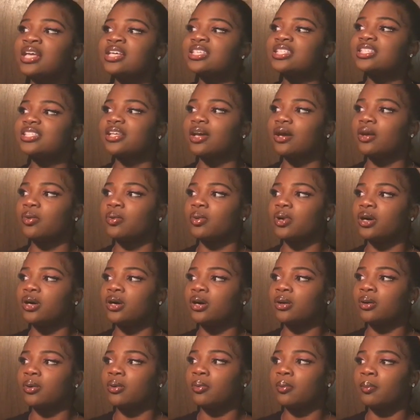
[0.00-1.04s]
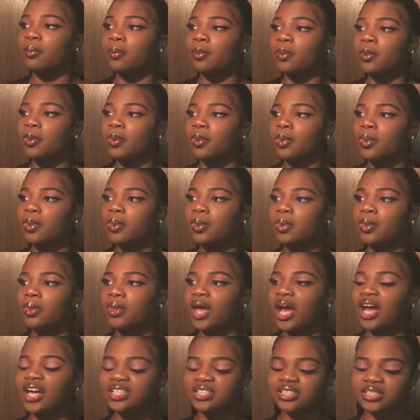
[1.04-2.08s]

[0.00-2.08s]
So, um, I